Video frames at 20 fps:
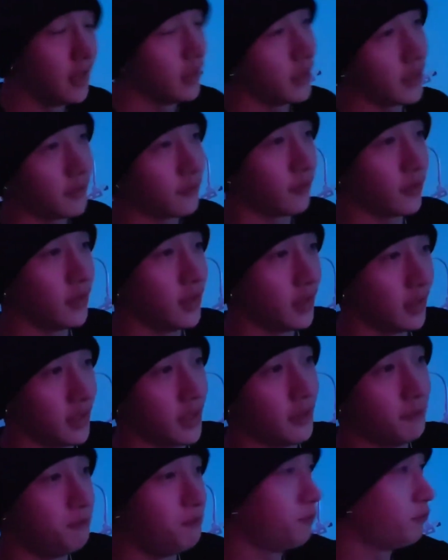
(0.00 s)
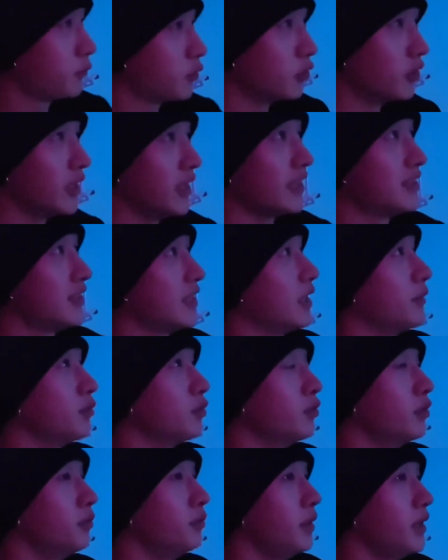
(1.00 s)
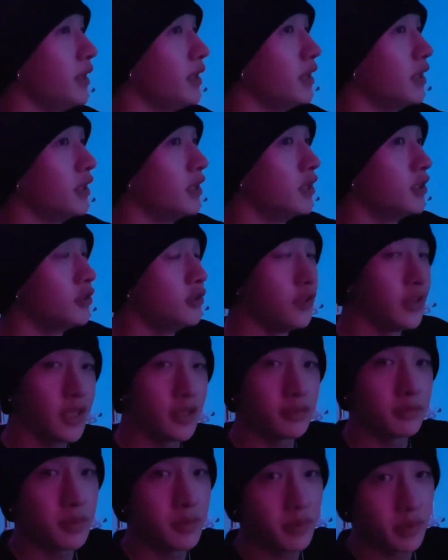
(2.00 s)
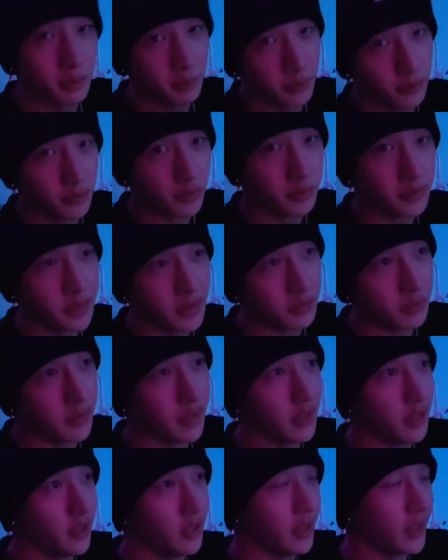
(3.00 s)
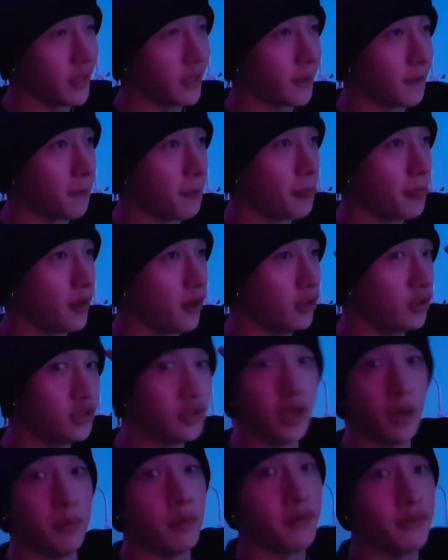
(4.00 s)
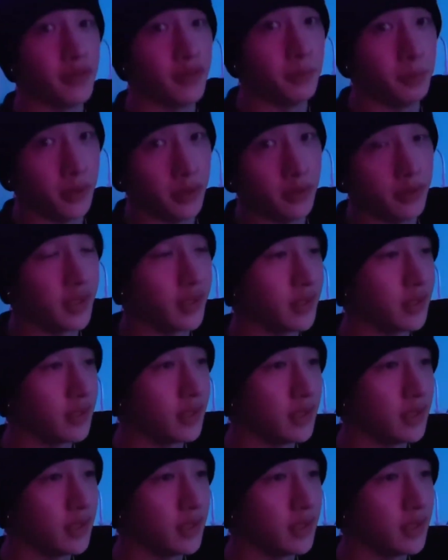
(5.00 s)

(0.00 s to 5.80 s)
Like a good example would be, do you guys remember the performance that we did like on top of the building?